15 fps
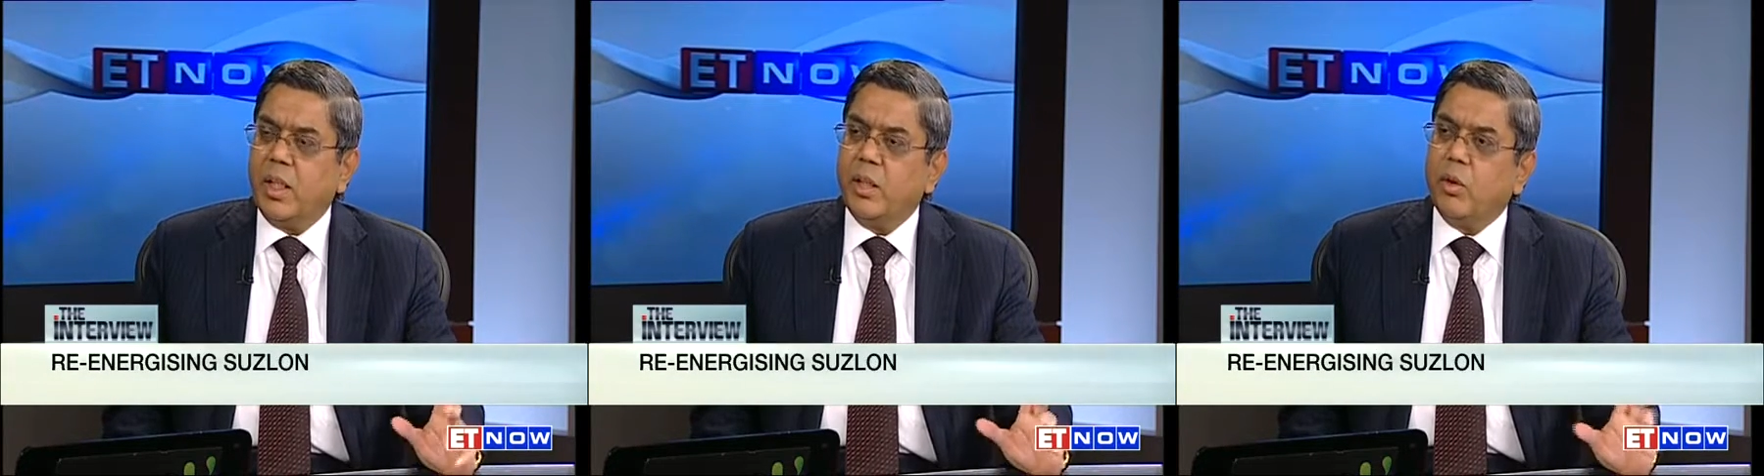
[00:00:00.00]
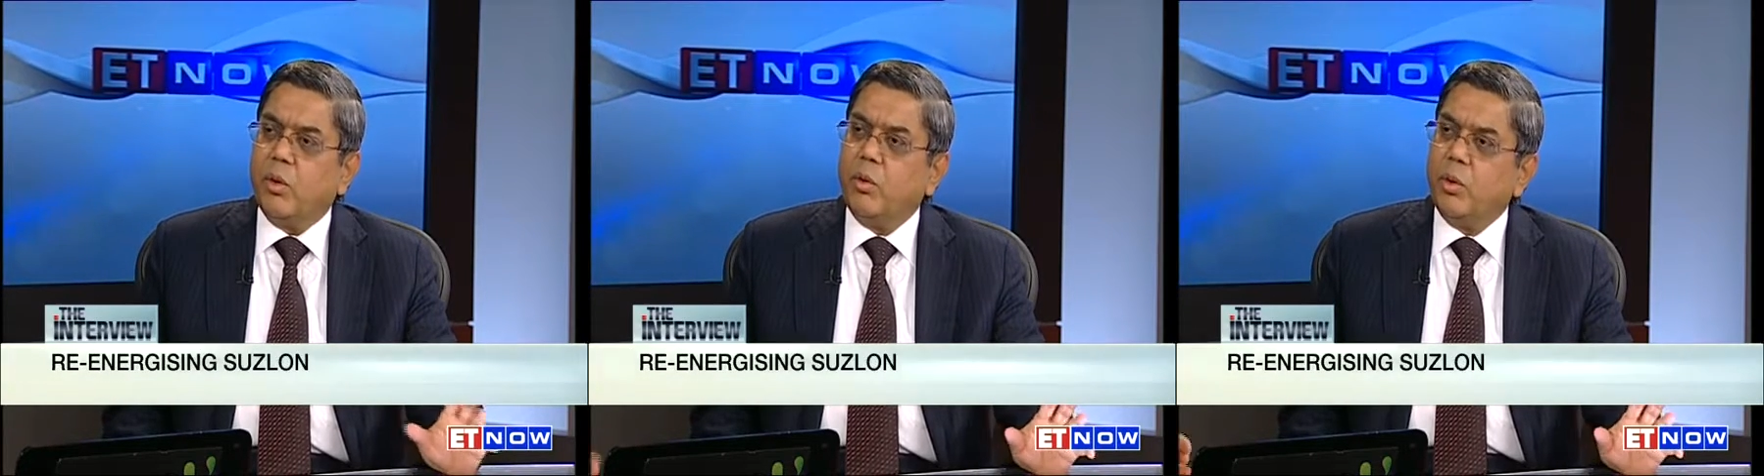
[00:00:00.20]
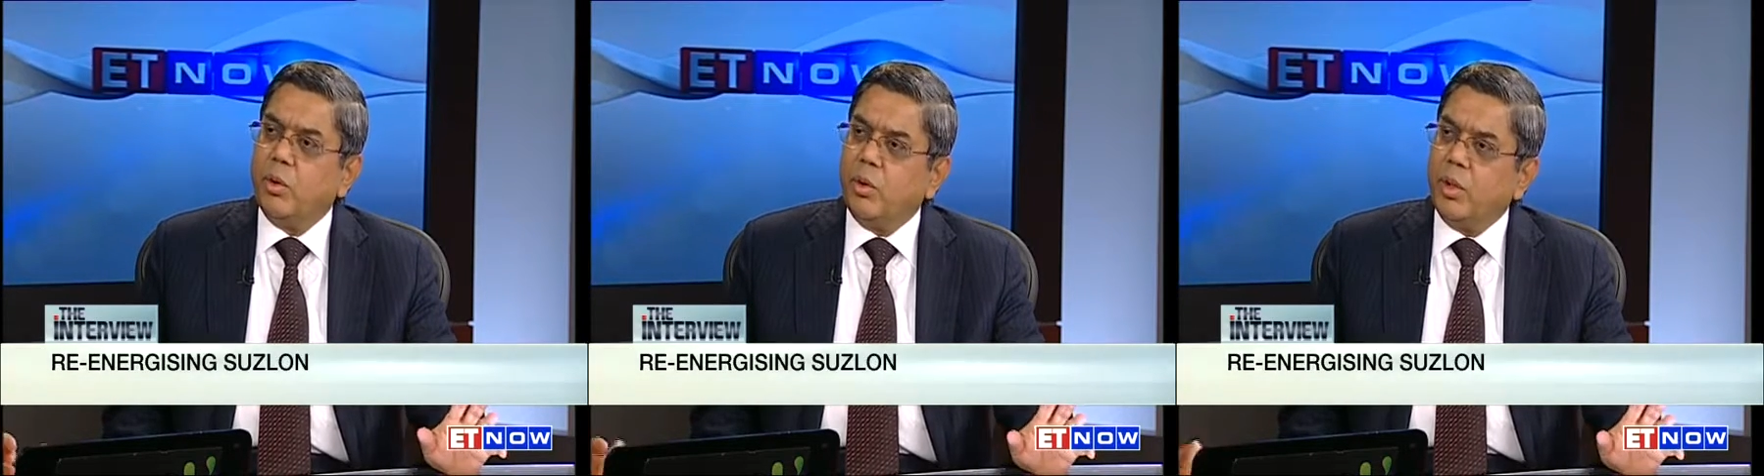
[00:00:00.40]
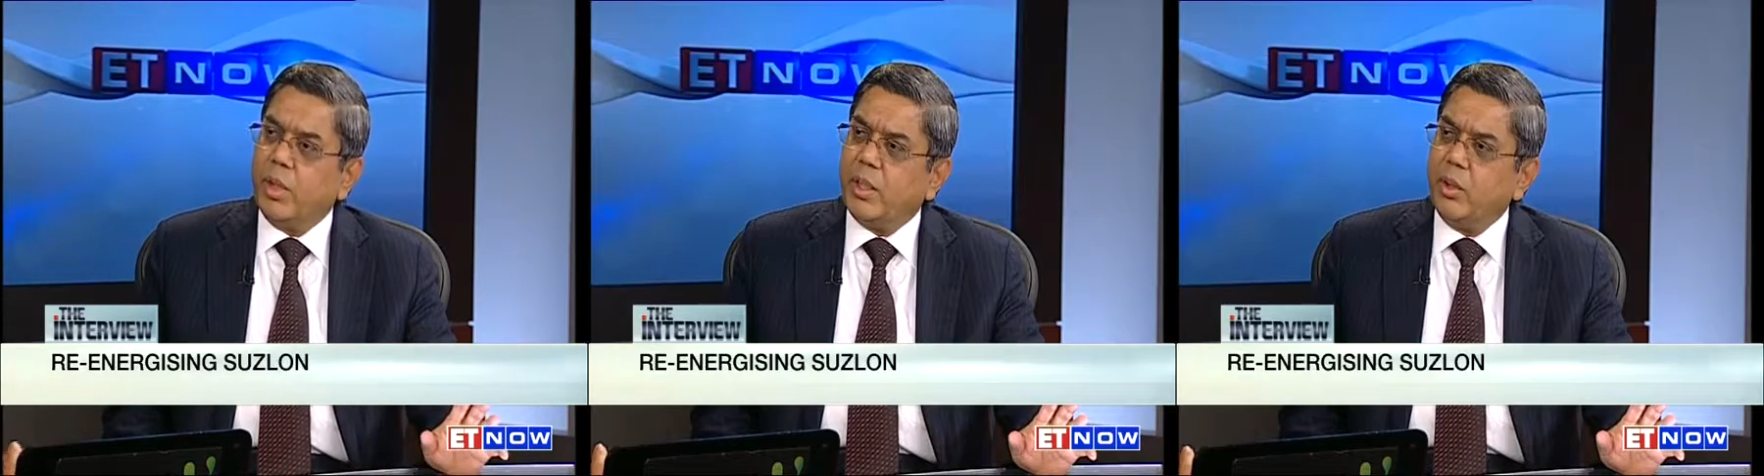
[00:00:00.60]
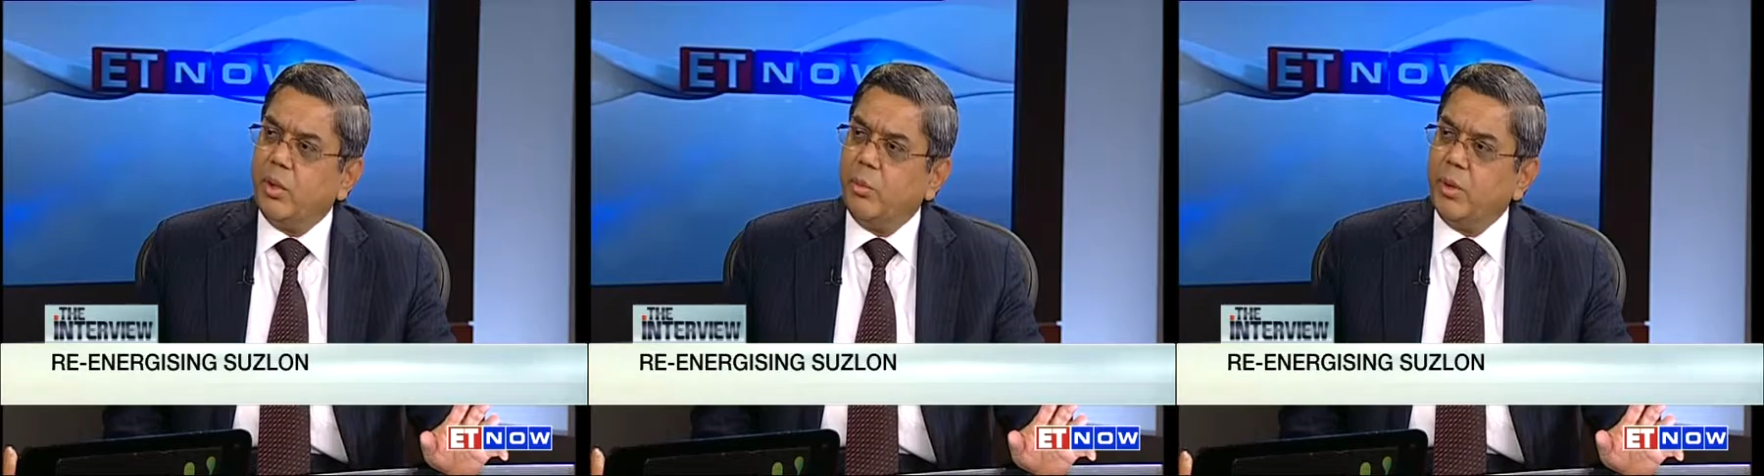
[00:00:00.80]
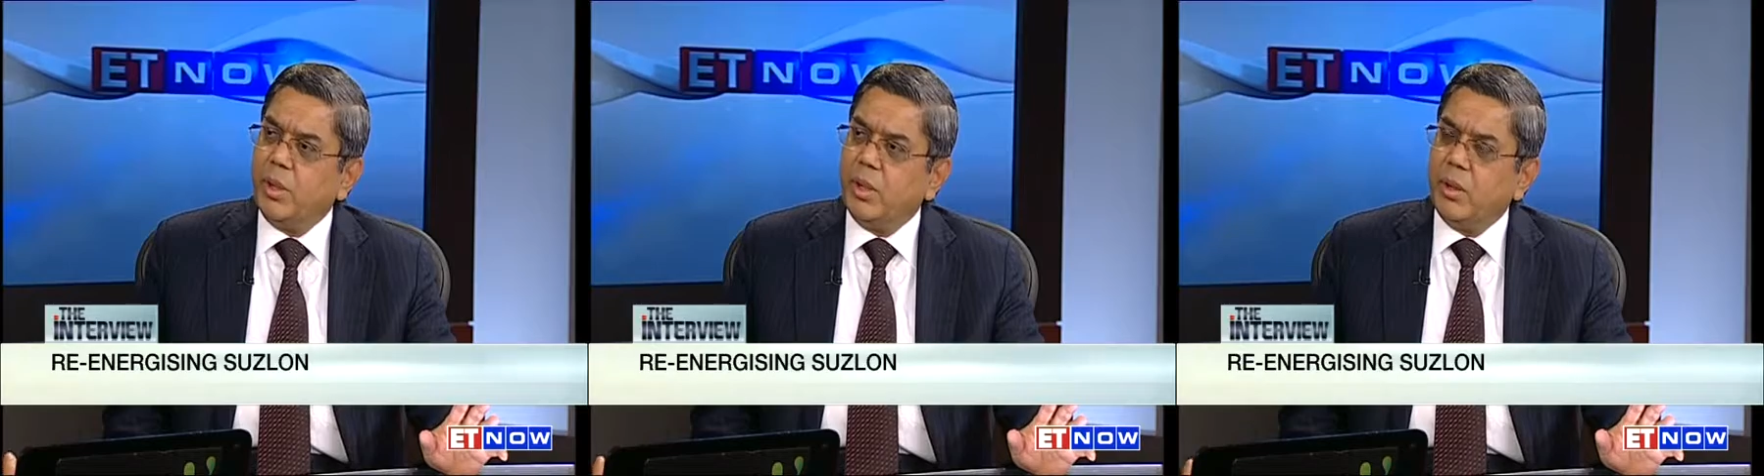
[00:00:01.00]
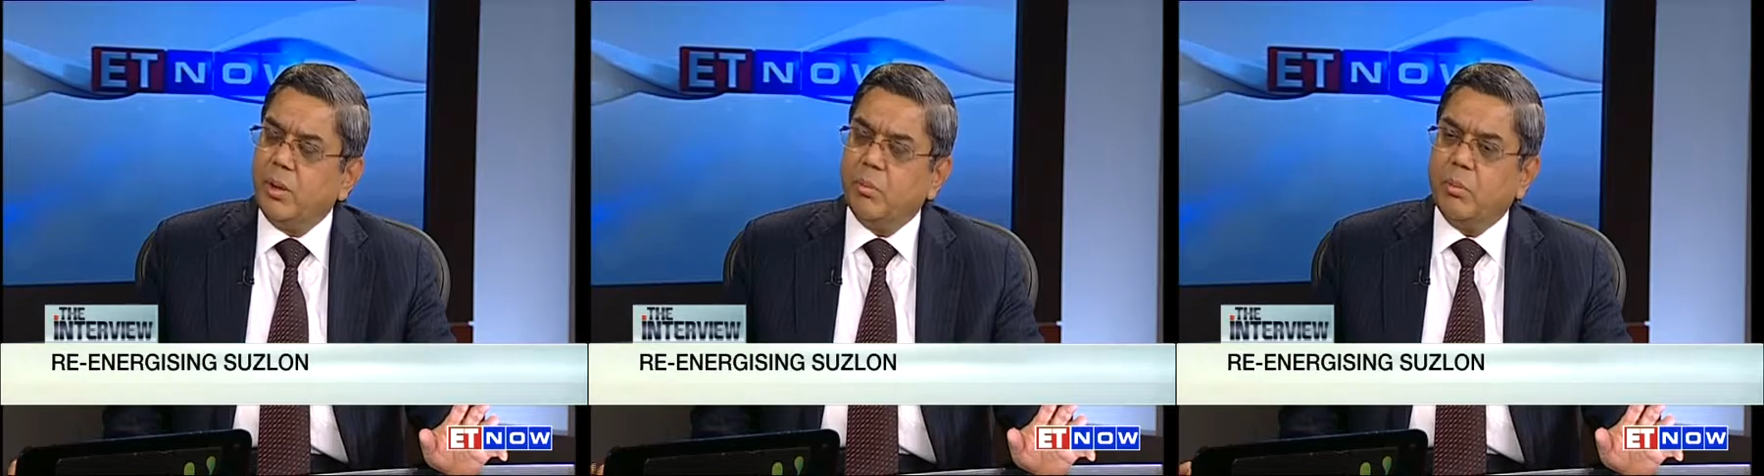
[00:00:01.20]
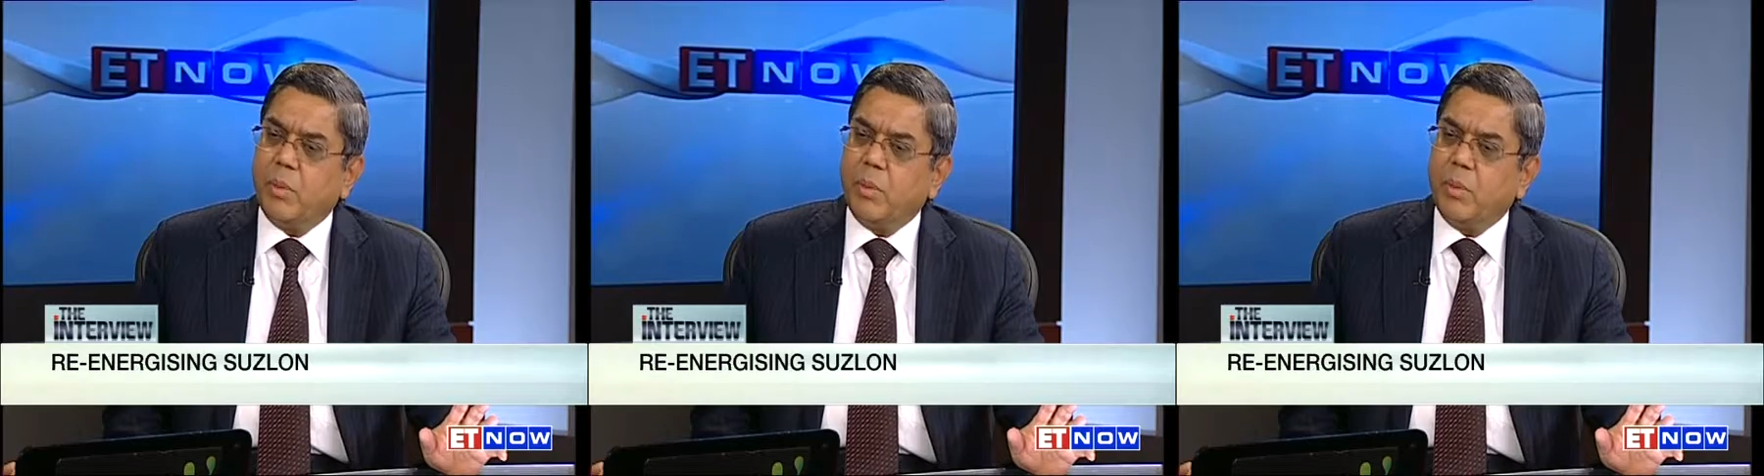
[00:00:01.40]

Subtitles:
And overall economy